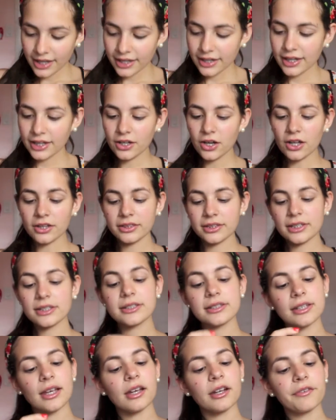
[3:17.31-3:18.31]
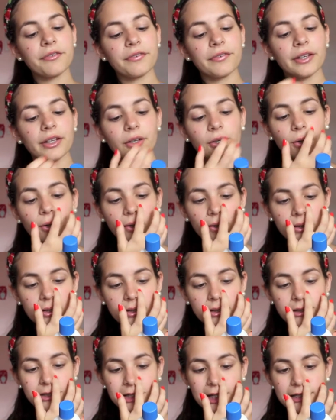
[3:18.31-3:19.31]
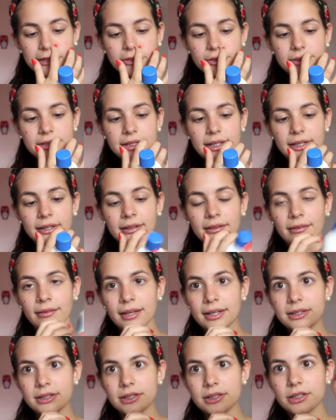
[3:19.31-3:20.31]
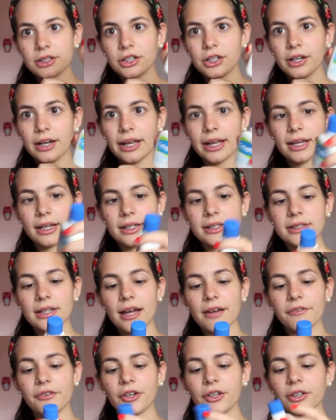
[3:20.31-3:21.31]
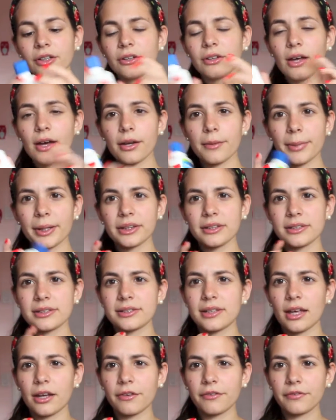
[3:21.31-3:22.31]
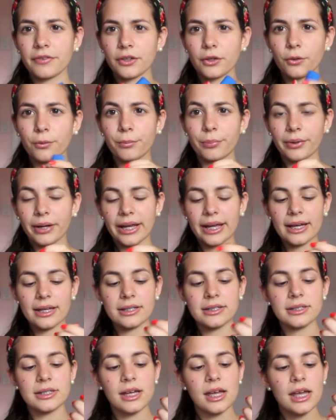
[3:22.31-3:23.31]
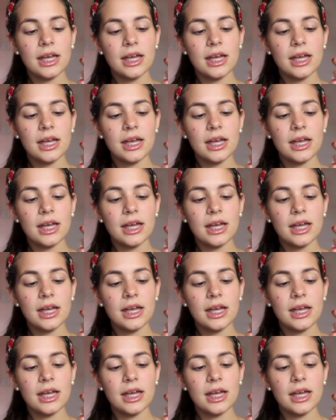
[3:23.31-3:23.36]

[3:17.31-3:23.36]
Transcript: And I got the Cetaphil Gentle Skin Cleanser and I've heard a lot about the Cetaphil brand.